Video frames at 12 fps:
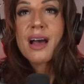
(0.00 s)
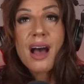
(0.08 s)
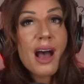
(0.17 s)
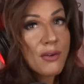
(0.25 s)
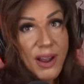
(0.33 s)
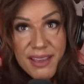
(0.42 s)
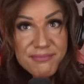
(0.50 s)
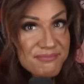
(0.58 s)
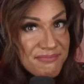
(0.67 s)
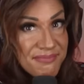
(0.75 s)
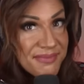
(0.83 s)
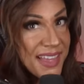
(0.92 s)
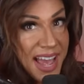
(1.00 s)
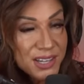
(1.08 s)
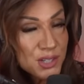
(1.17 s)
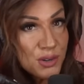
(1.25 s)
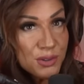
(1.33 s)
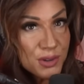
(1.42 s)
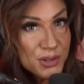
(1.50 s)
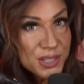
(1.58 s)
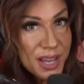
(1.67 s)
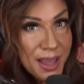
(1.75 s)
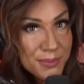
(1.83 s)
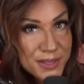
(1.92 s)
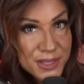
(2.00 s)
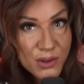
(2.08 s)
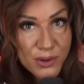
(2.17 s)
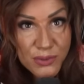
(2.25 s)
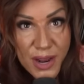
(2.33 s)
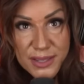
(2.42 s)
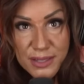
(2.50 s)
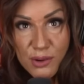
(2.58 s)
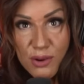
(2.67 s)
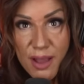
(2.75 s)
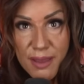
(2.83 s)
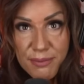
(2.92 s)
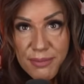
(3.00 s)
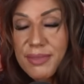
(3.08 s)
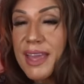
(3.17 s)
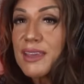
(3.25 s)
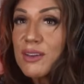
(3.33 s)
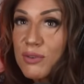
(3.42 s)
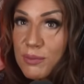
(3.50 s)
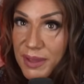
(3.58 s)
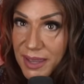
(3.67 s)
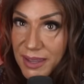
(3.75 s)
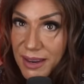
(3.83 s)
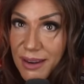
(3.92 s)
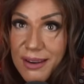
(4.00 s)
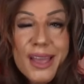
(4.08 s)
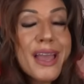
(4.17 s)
All right, that's your Thursday episode of Rise in Crime. Thank you for being here.